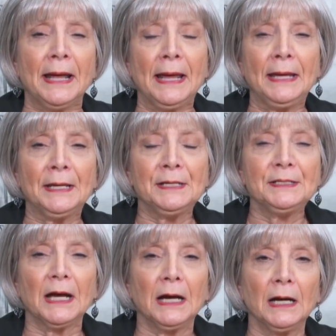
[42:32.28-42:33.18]

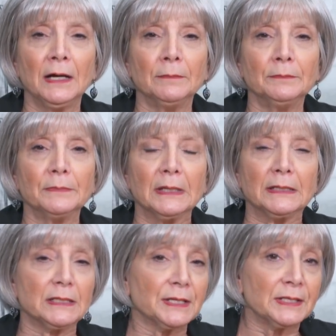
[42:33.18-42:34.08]
and um,
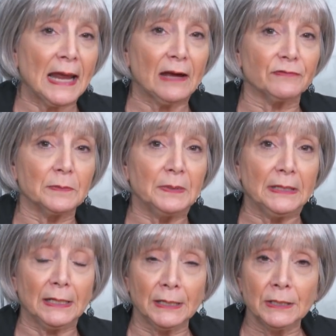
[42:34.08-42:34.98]
it doesn't have to
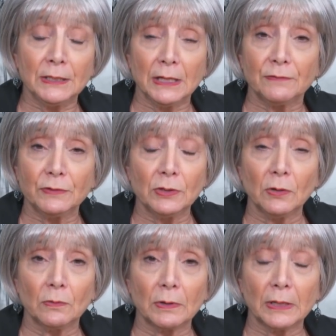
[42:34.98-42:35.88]
be in if you
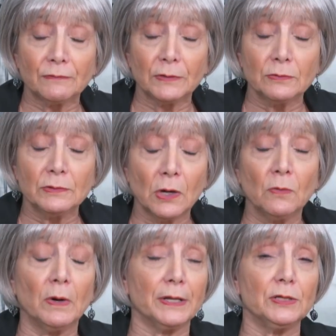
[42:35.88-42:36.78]
don't if you
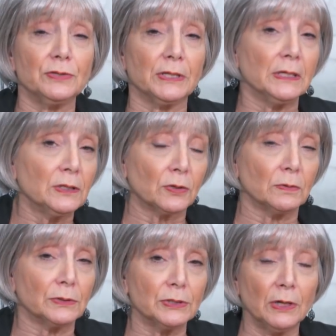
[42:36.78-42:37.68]
don't want to use it in the
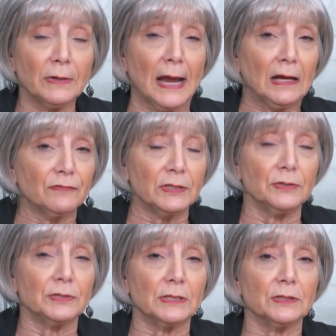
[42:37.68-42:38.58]
quilt you don't have to
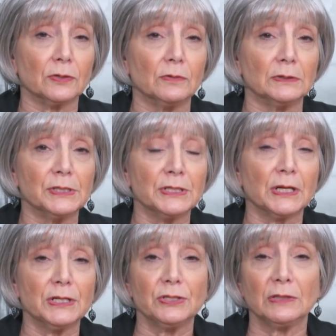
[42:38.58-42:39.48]
use it in the quilt just
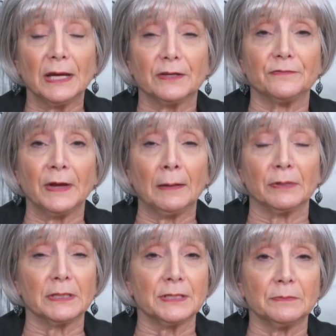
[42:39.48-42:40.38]
because you like a
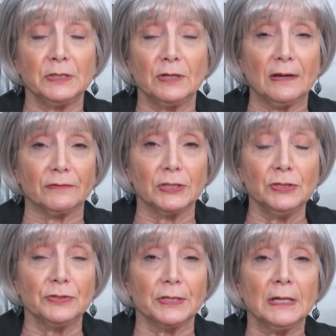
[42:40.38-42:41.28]
fabric doesn't mean you have to
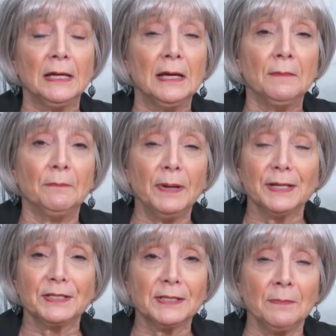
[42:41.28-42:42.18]
use it
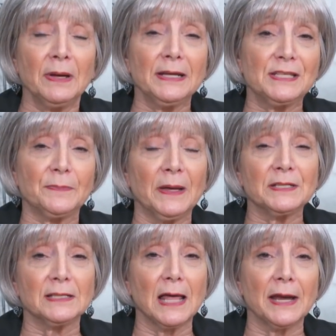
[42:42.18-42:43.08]
but somebody
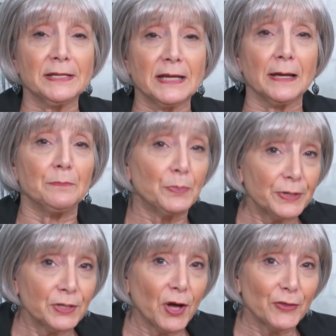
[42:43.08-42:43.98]
spent a lot of time
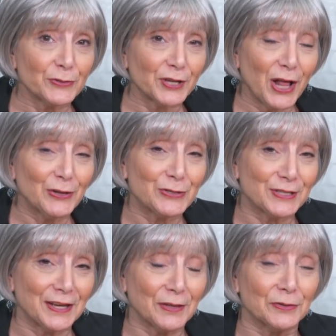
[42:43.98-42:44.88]
putting all those colors
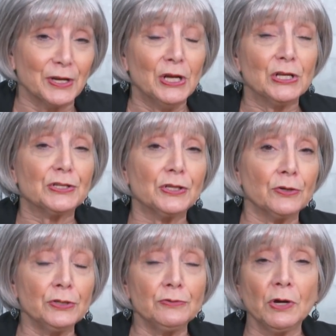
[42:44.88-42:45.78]
together so
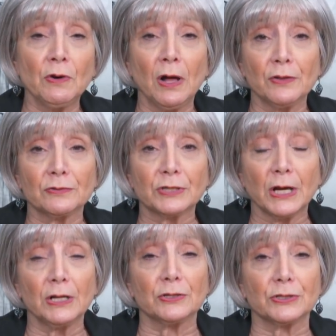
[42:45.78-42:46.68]
you know all those
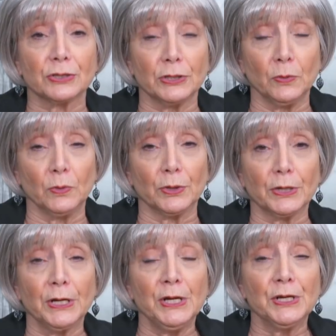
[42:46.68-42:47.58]
colors are going to
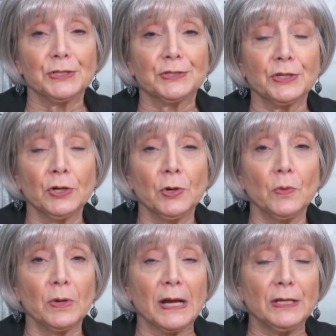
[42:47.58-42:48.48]
work so
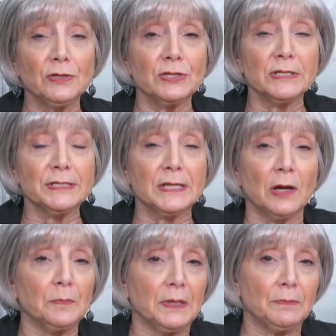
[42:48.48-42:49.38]
what i usually
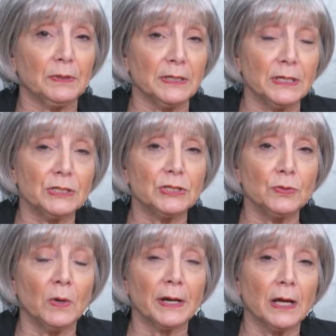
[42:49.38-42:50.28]
tell people is you
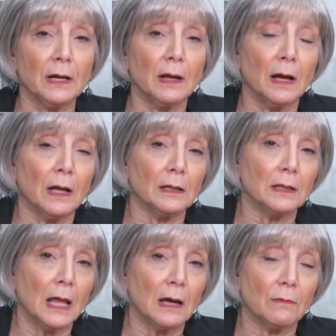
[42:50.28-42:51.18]
want to uh,
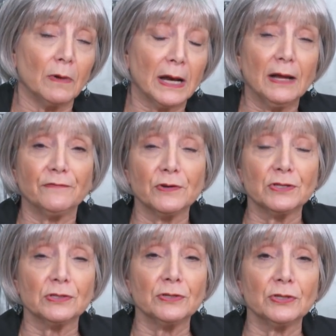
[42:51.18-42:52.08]
when i
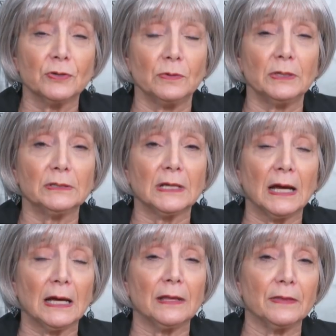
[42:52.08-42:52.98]
first learned quilt
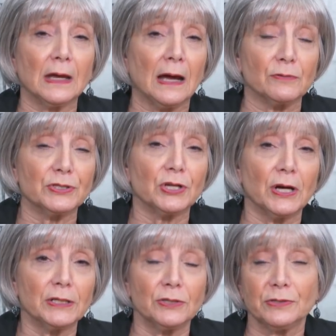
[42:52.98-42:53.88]
uh, i was
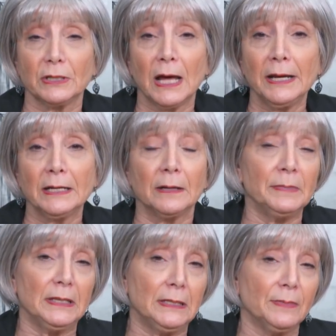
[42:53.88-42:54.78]
taught use a light a
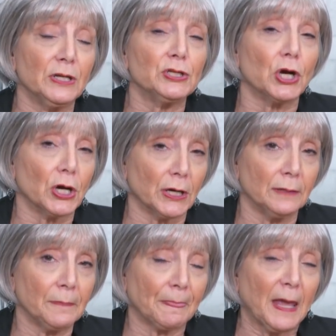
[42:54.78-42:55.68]
medium and a dark
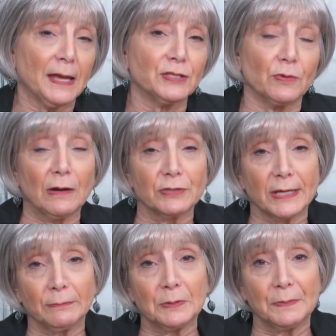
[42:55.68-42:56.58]
okay so i was
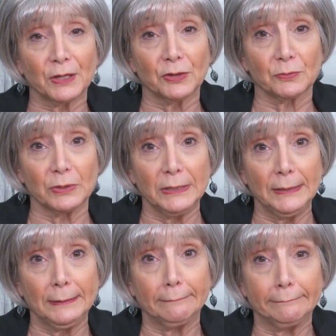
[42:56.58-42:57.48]
able to pick
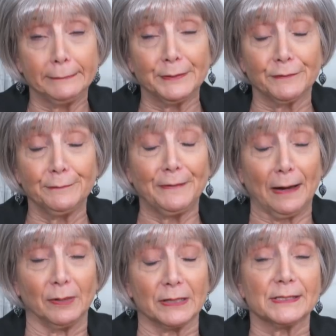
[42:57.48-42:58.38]
three different
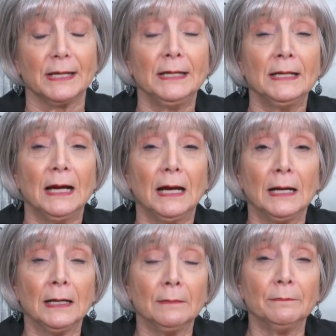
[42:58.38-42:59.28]
fabrics
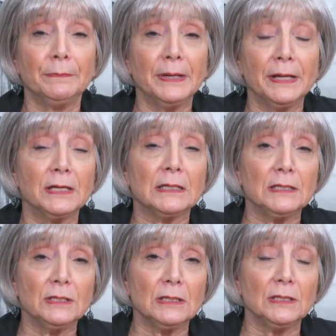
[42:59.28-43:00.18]
um, but
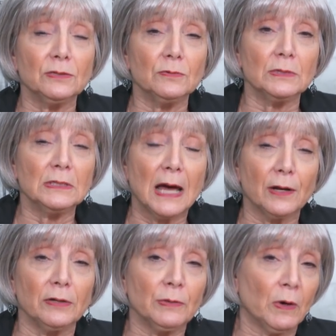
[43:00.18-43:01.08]
you not
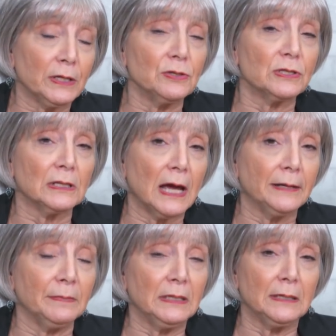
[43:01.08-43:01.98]
only want to use a
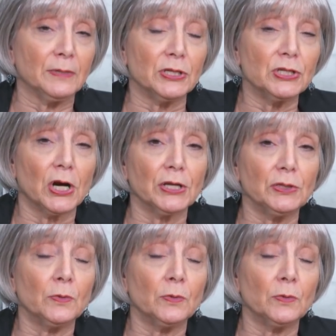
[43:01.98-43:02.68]
light medium and a dark, you